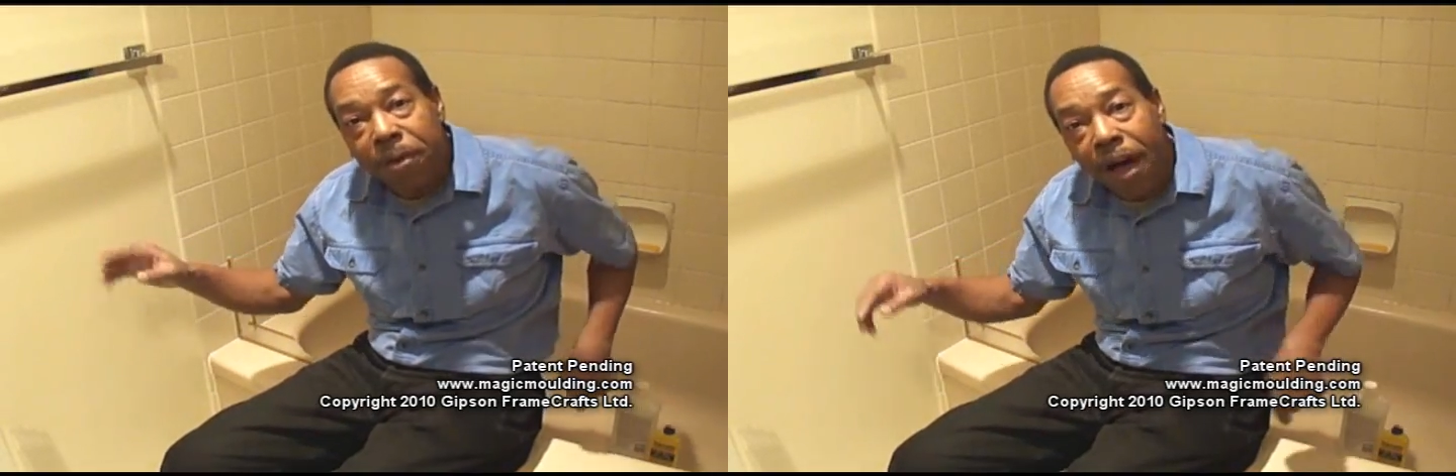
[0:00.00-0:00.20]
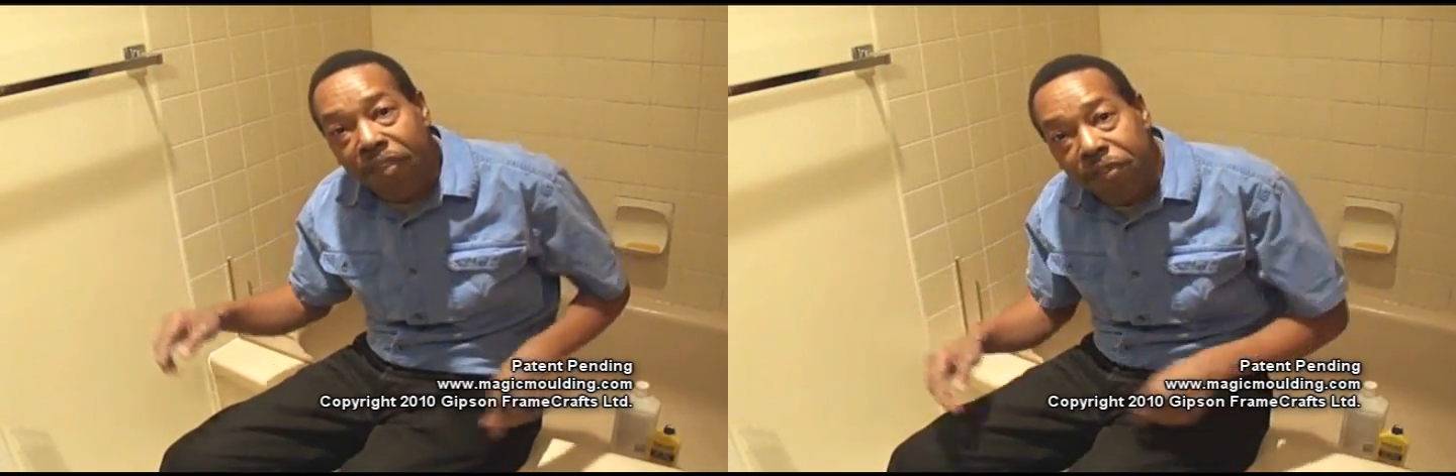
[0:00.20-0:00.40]

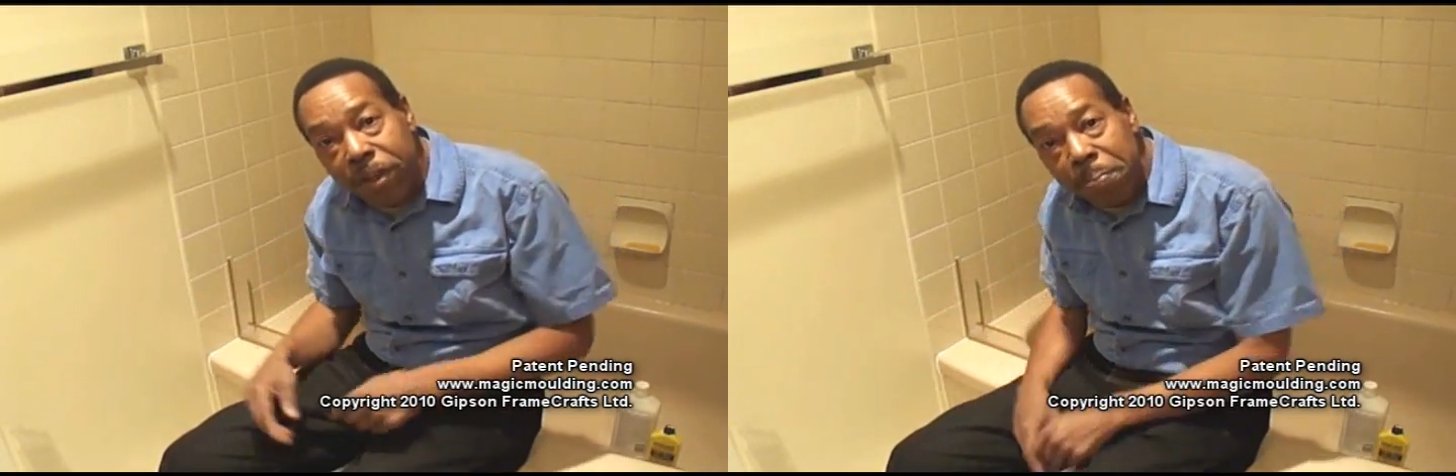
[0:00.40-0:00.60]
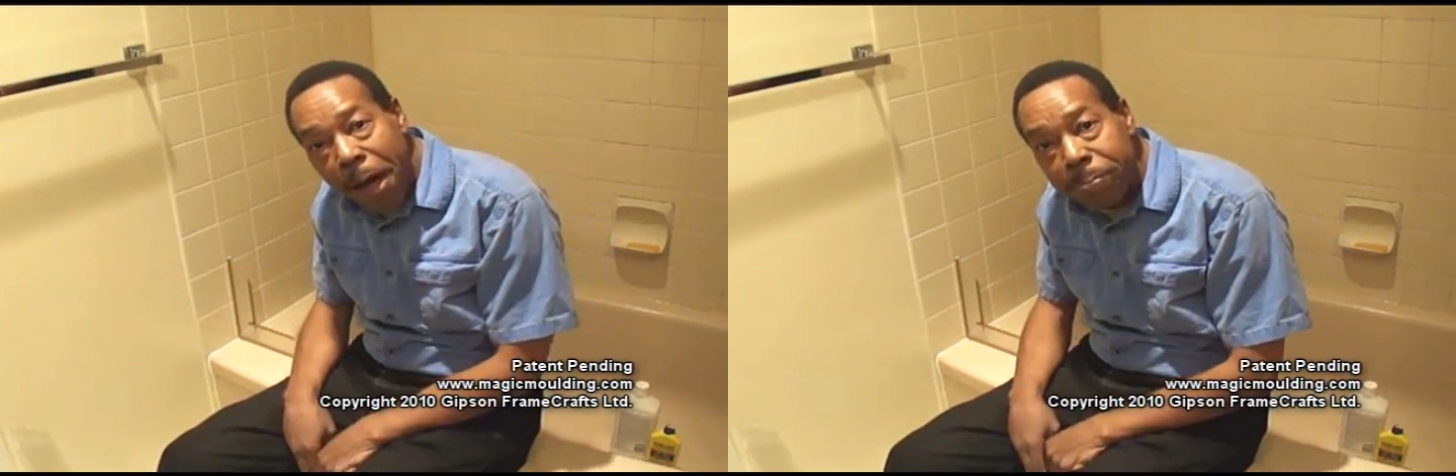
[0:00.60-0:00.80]
it off
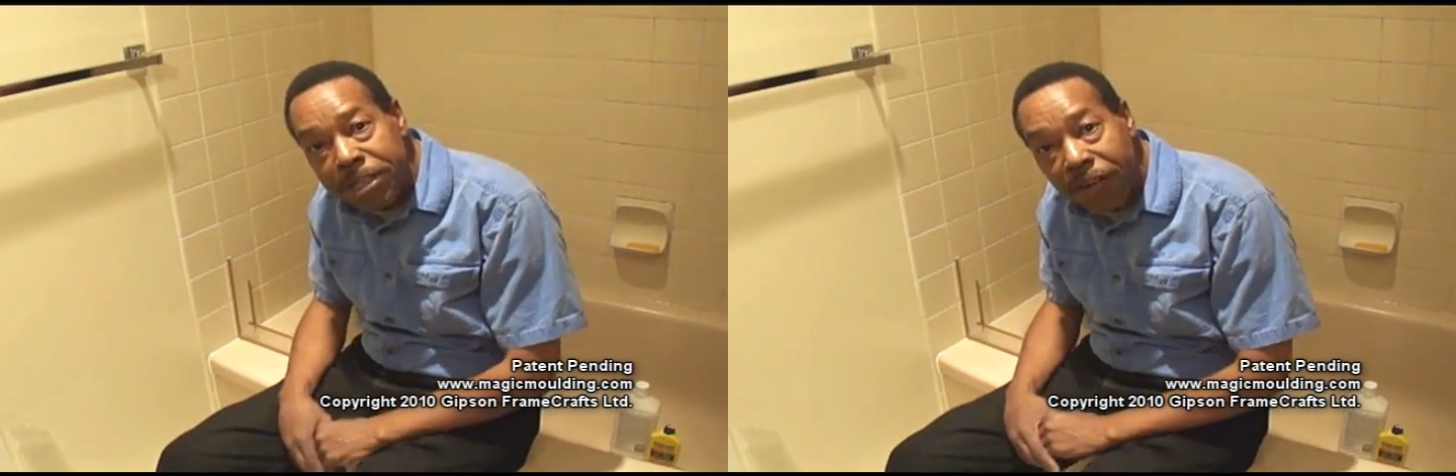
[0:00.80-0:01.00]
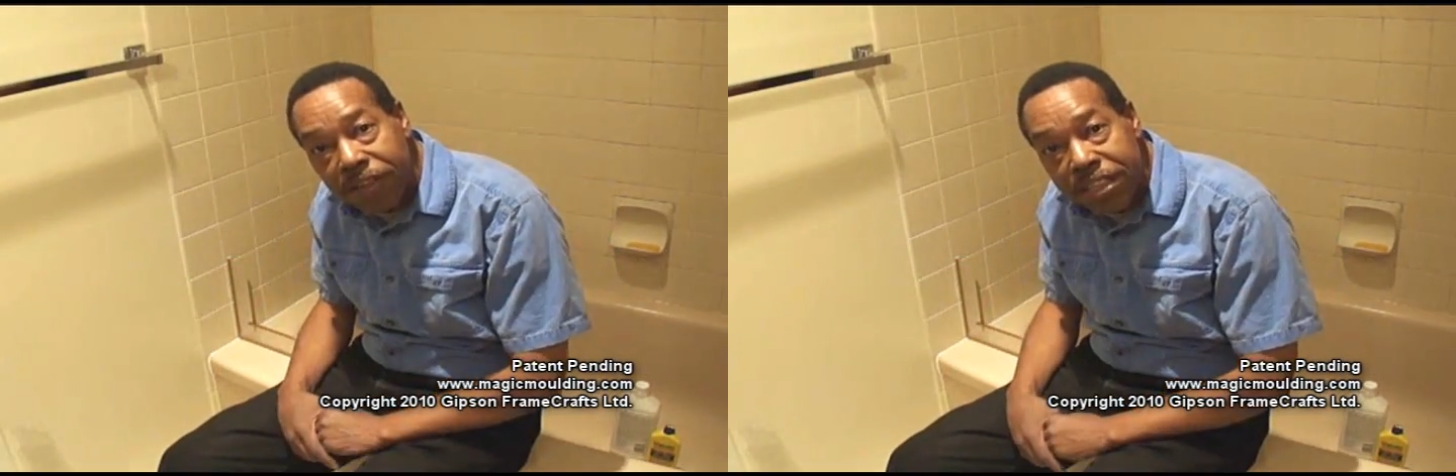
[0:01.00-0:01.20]
with a
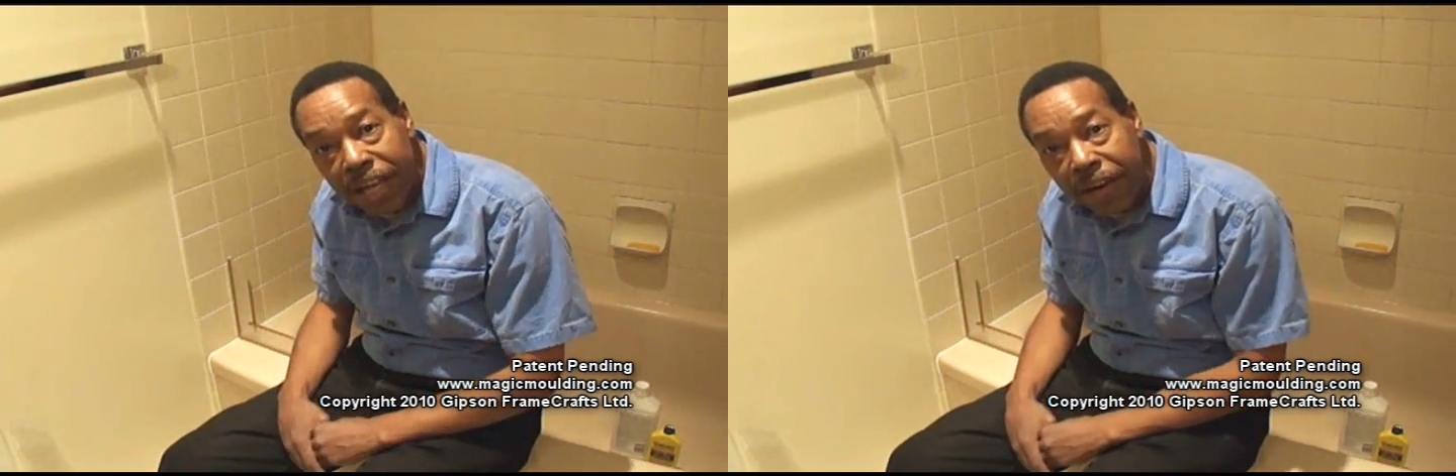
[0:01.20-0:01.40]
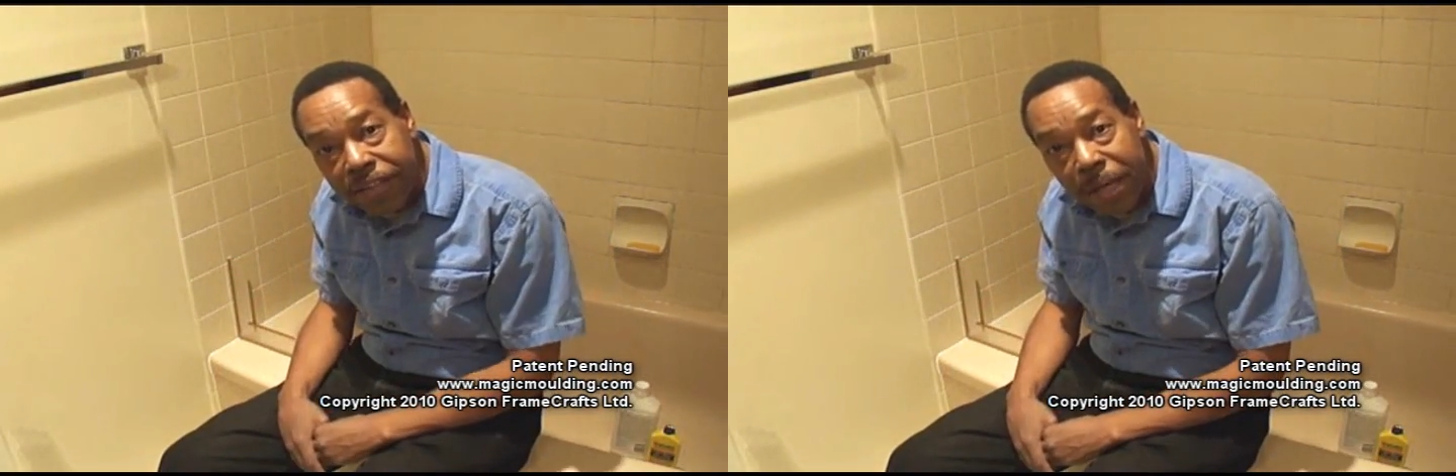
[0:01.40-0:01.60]
popsicle
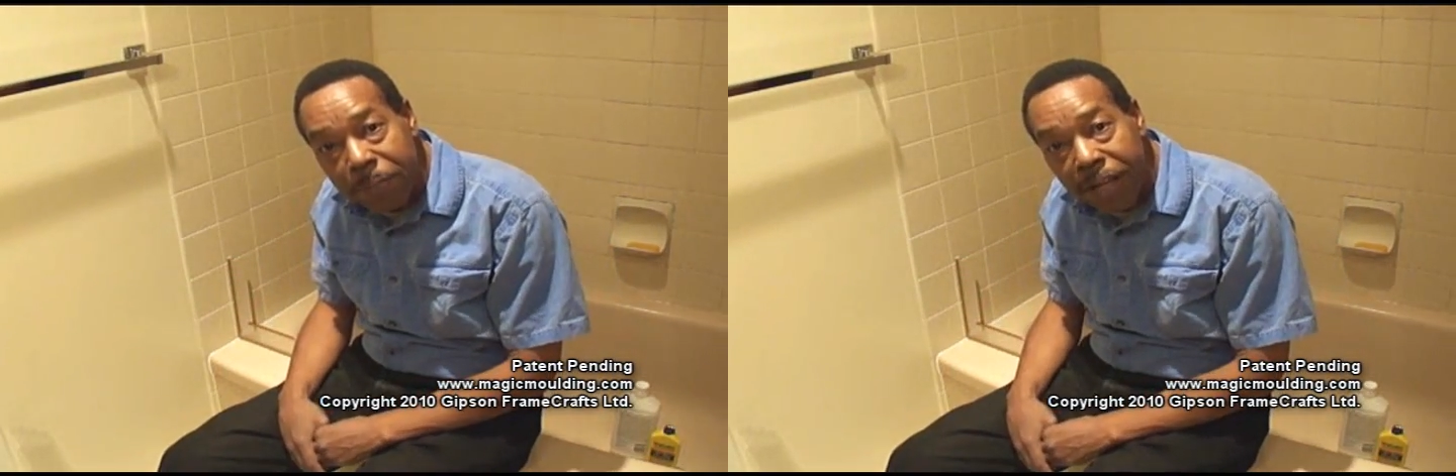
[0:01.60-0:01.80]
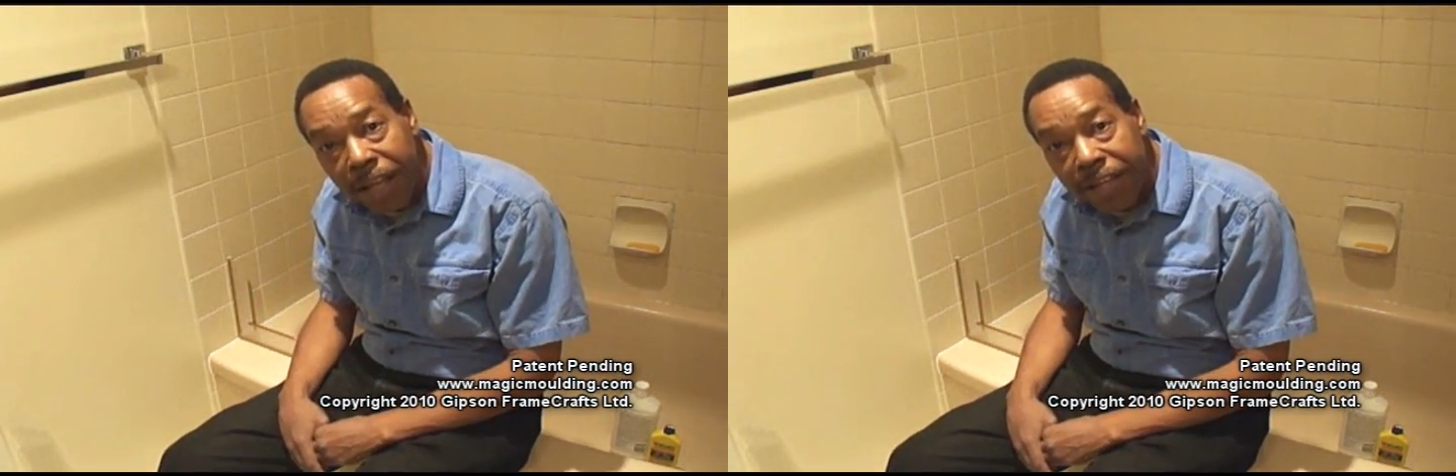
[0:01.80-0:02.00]
stick or
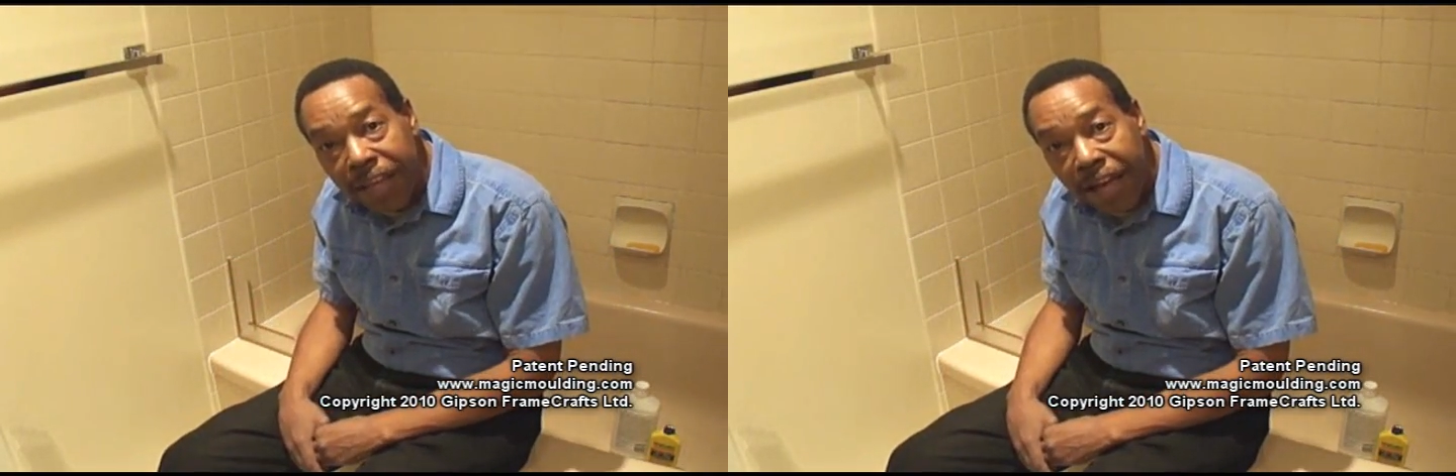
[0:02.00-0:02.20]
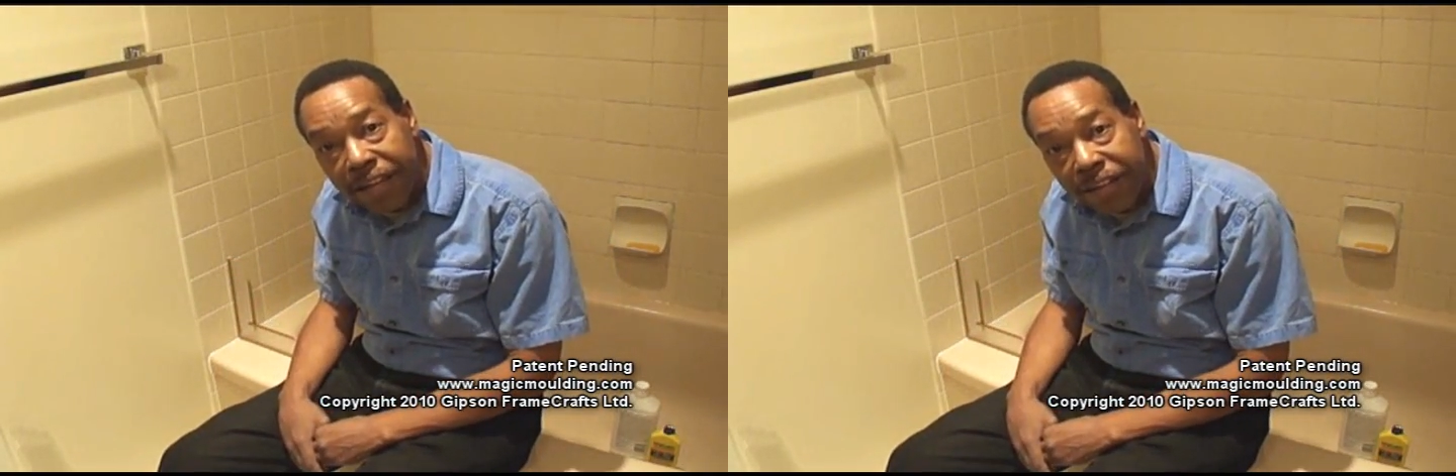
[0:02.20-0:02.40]
something like
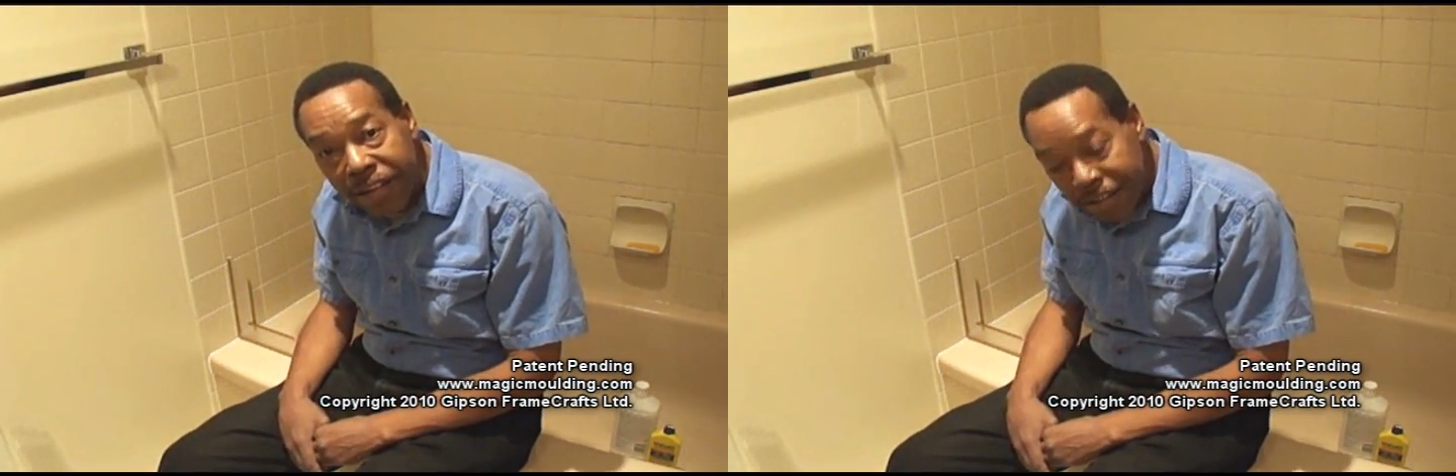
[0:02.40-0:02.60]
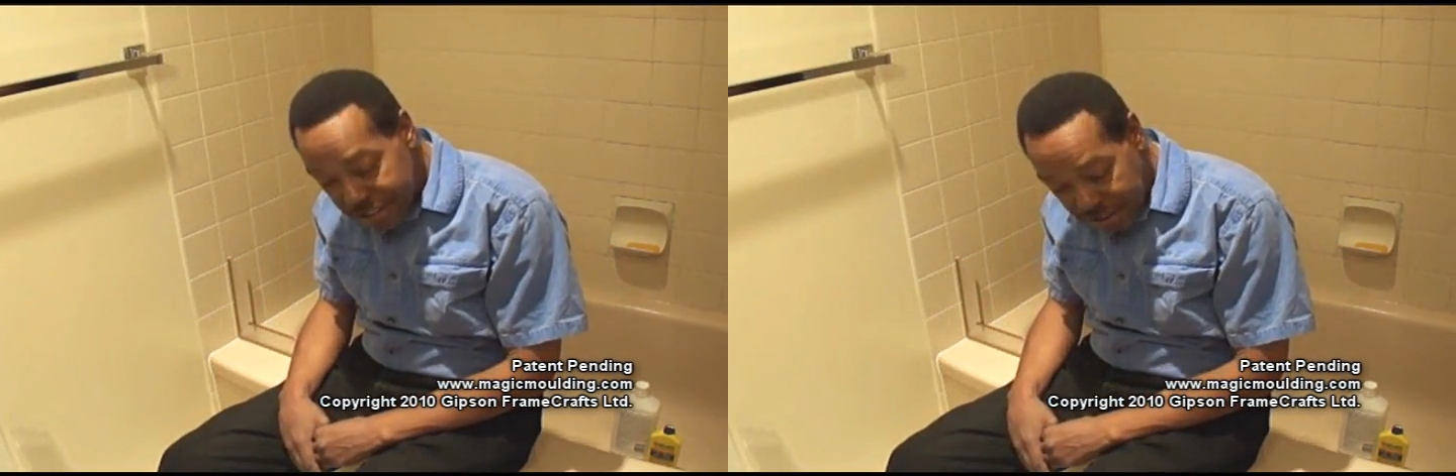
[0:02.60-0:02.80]
that.
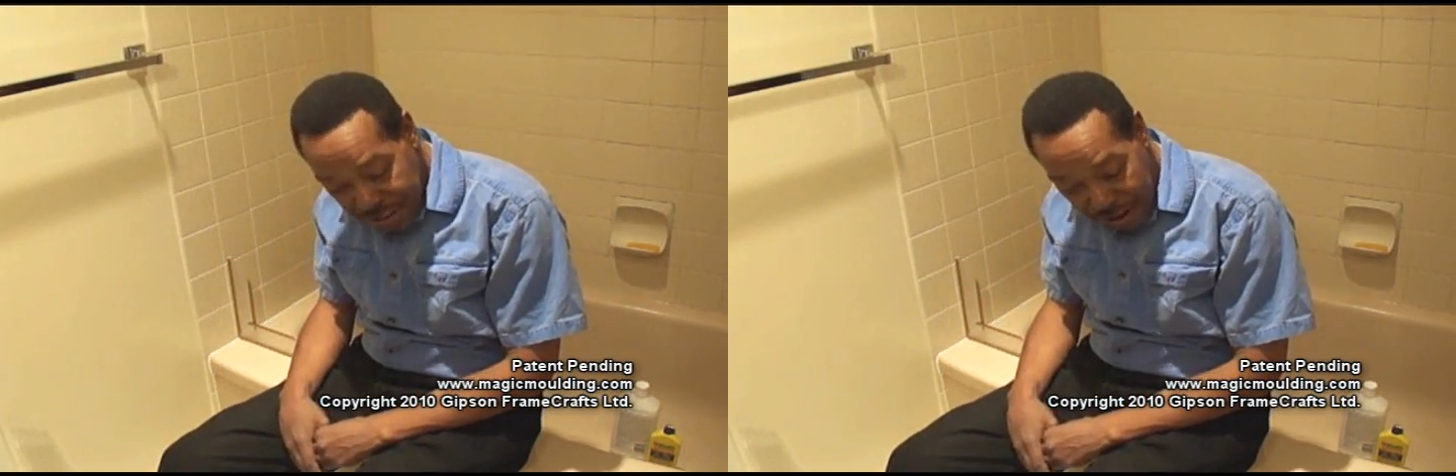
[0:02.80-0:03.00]
So